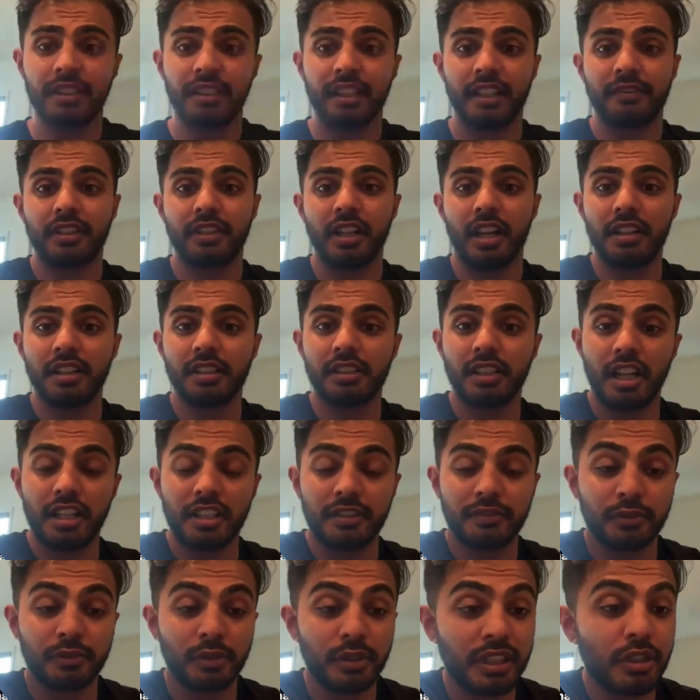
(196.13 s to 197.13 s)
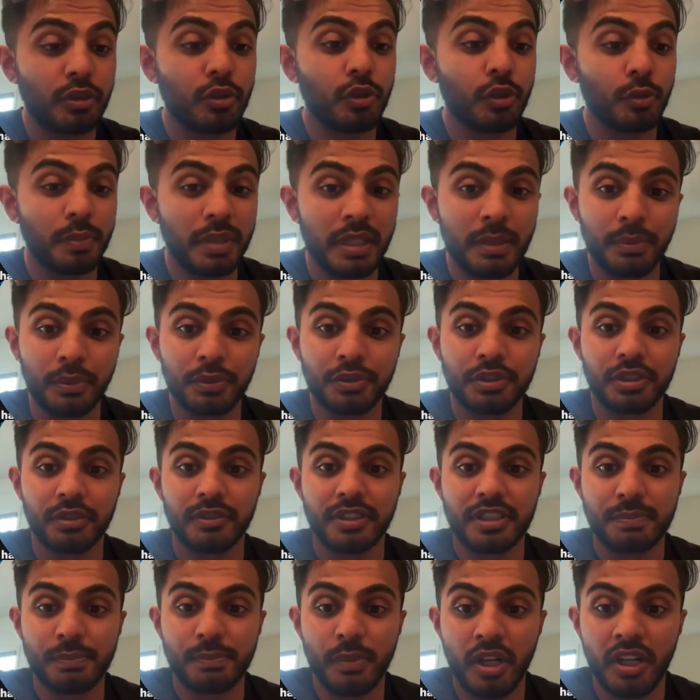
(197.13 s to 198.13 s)
and I've got a lot of really cool people to
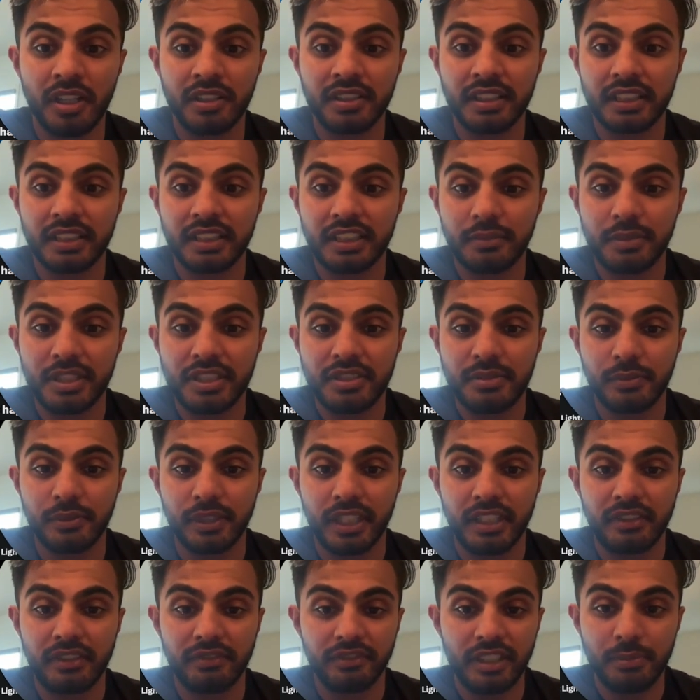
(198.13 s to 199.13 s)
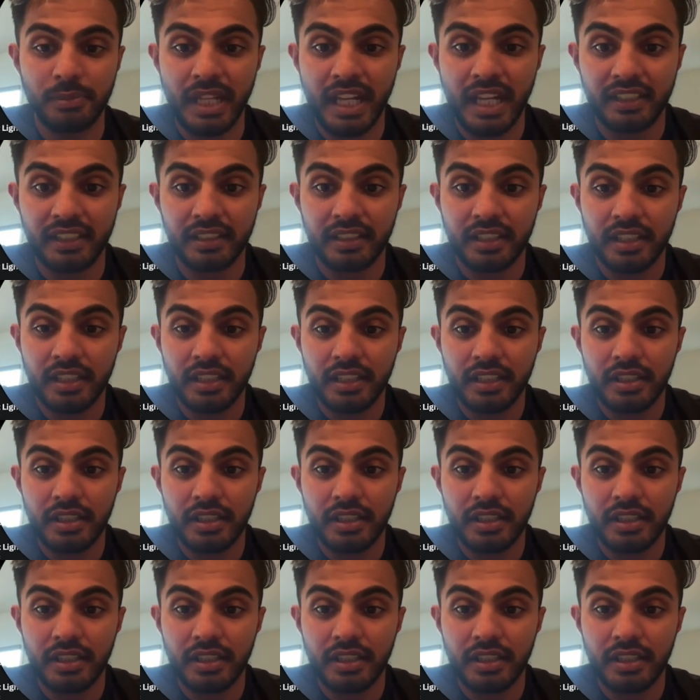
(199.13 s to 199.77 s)
respond and give me some great feedback.